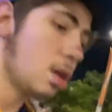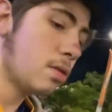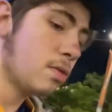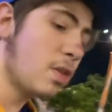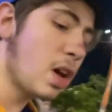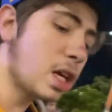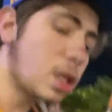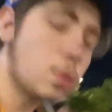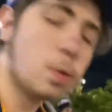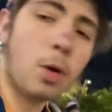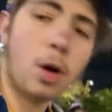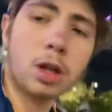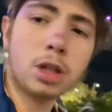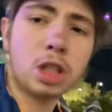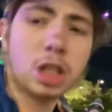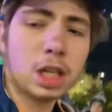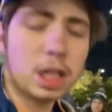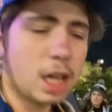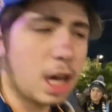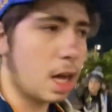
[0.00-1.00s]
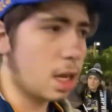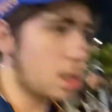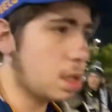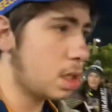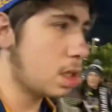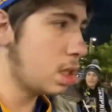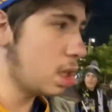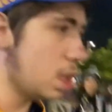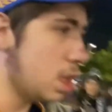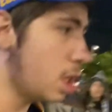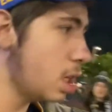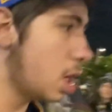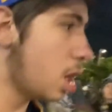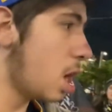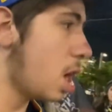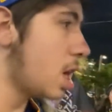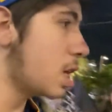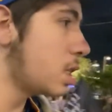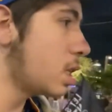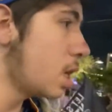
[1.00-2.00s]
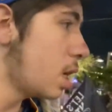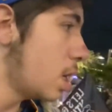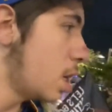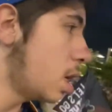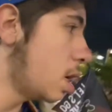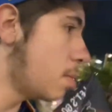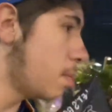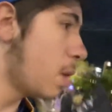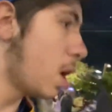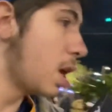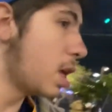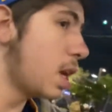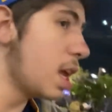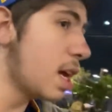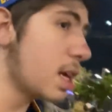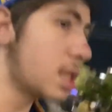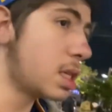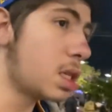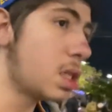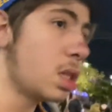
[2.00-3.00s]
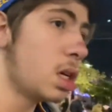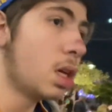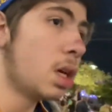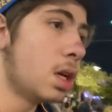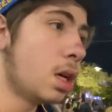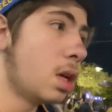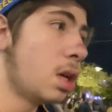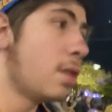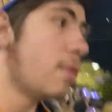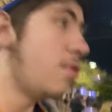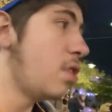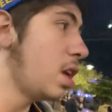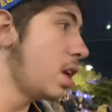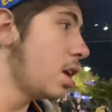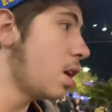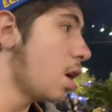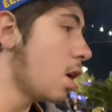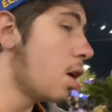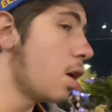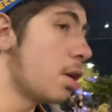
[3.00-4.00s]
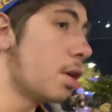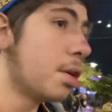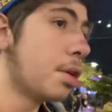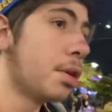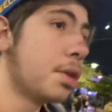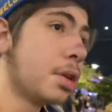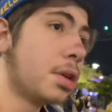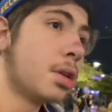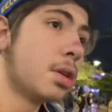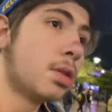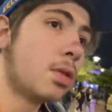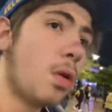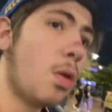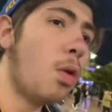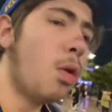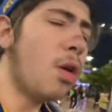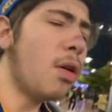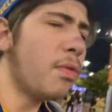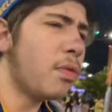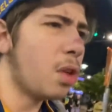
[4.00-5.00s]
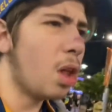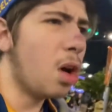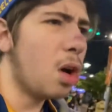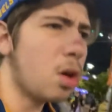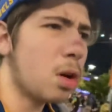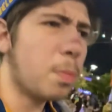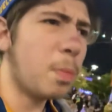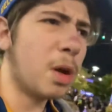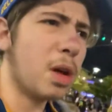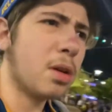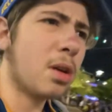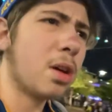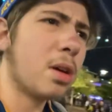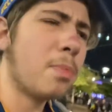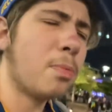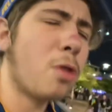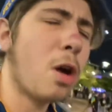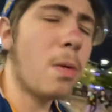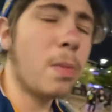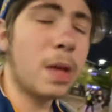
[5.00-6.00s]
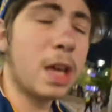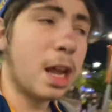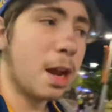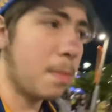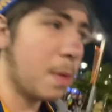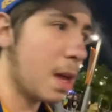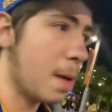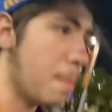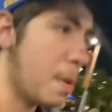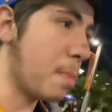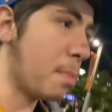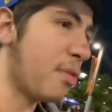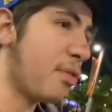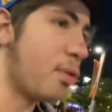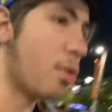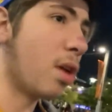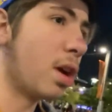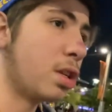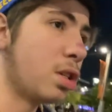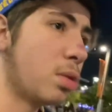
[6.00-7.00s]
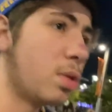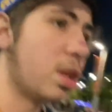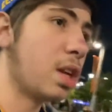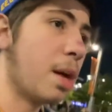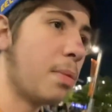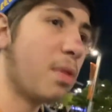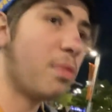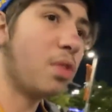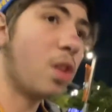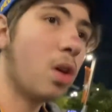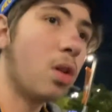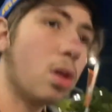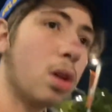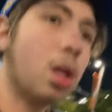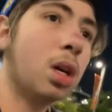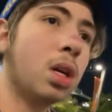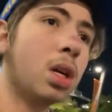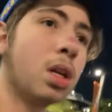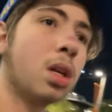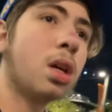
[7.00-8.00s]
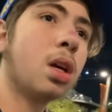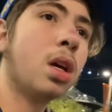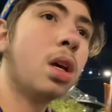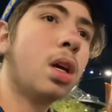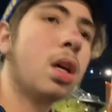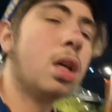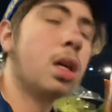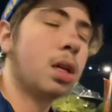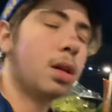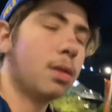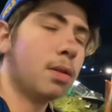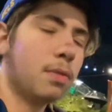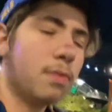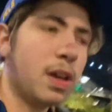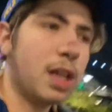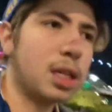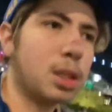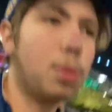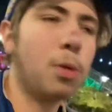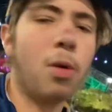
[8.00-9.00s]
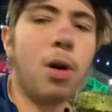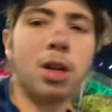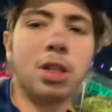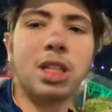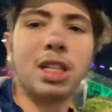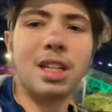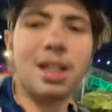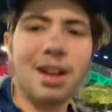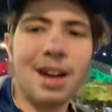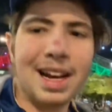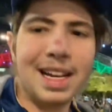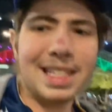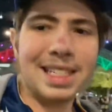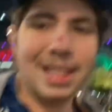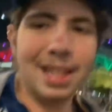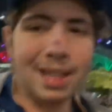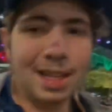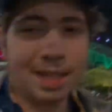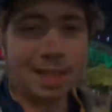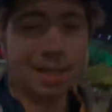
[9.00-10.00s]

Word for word: Thanks for watching. I'll see you guys in my next video or vlog, but it's probably going to be a bit before I do another vlog. Thanks for watching, guys.